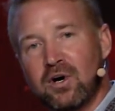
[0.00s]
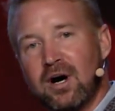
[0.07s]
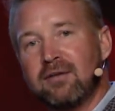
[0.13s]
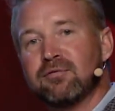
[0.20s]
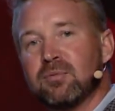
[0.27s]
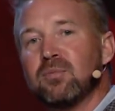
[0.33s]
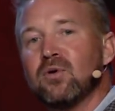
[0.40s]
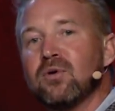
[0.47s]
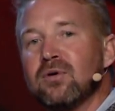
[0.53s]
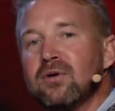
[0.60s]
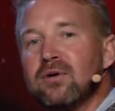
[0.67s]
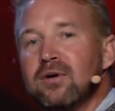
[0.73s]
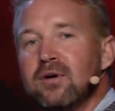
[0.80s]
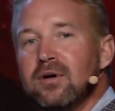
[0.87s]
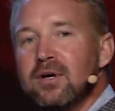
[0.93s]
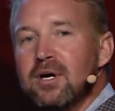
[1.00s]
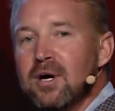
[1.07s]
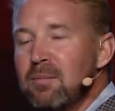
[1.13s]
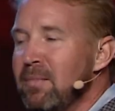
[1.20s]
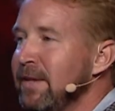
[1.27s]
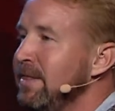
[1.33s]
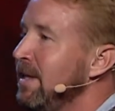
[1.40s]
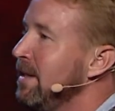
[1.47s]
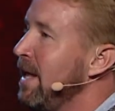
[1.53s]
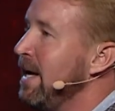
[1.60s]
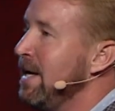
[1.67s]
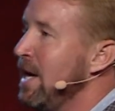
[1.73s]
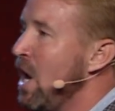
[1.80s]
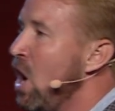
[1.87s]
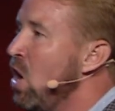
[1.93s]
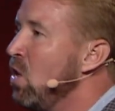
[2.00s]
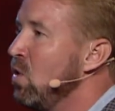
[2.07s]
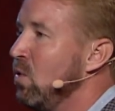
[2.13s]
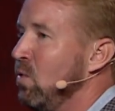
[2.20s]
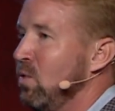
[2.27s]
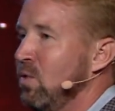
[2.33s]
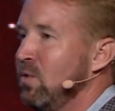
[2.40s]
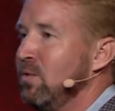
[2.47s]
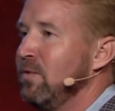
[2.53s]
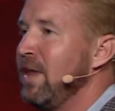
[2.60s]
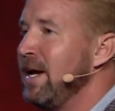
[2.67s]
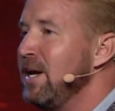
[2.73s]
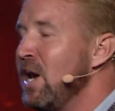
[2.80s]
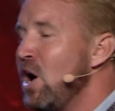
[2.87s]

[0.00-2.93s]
comfortable, but then they know that